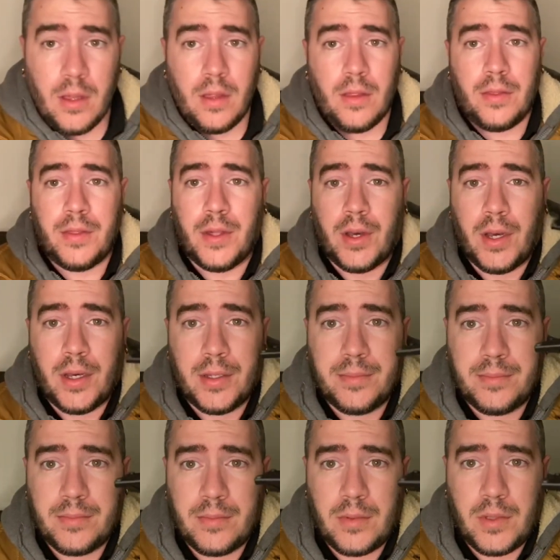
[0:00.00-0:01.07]
the
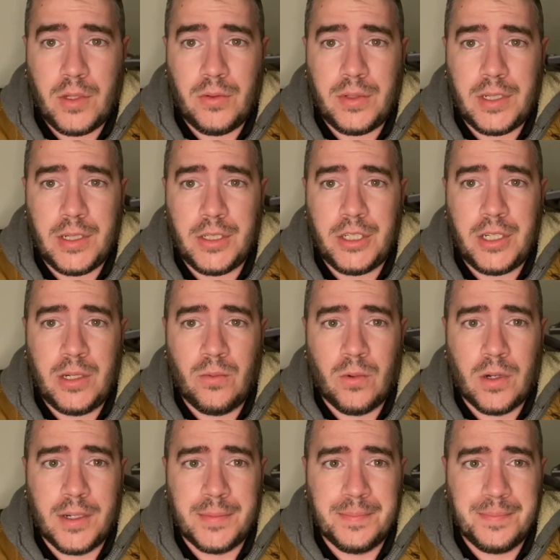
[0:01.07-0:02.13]
UTG
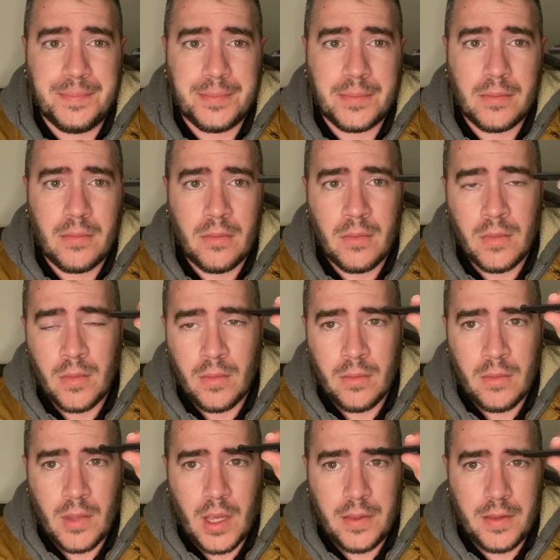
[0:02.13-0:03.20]
one.
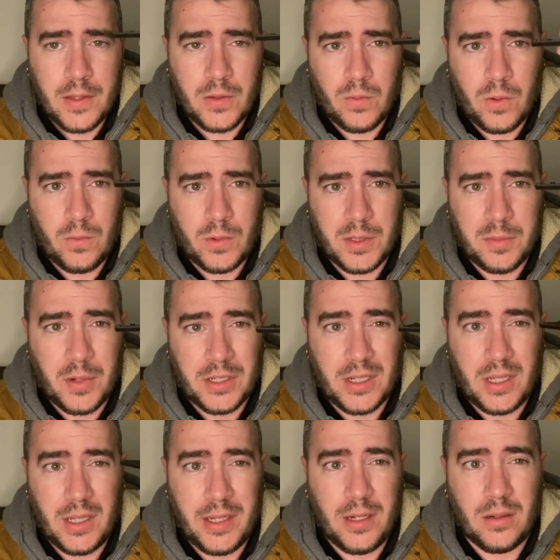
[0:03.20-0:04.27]
This one was a much
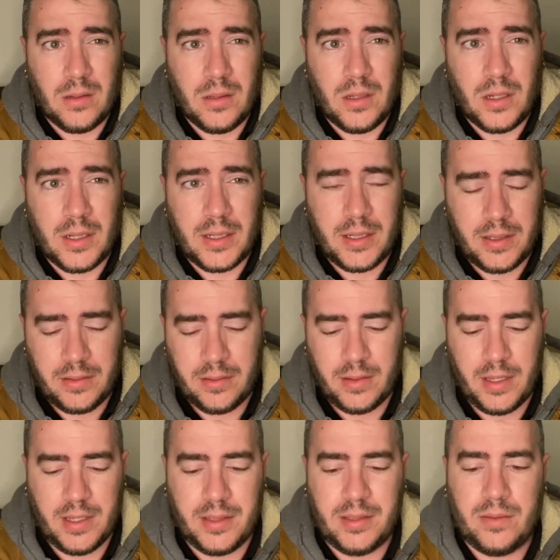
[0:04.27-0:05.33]
cleaner look.
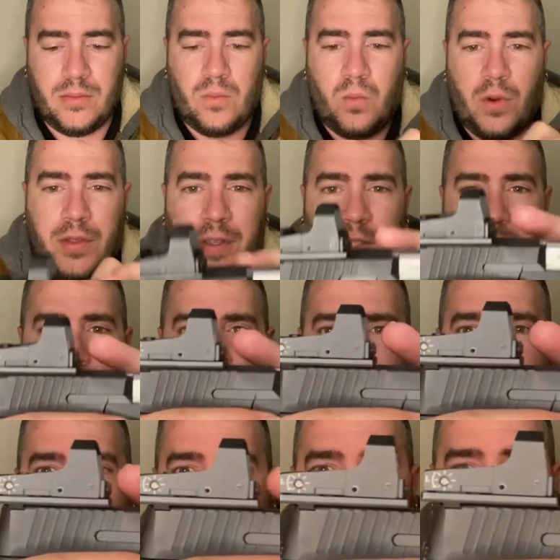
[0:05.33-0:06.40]
This one
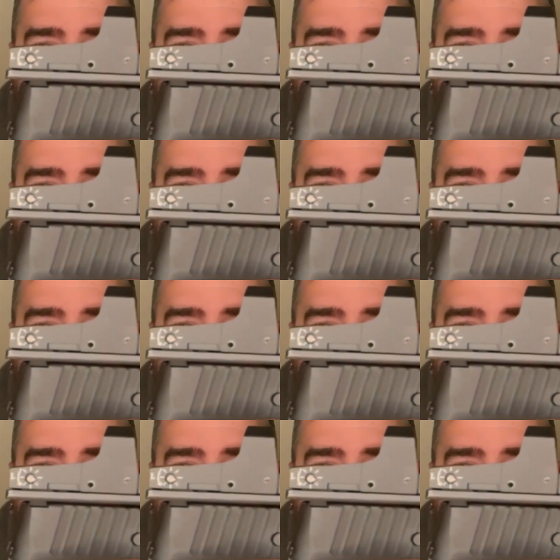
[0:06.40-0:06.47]
kinda,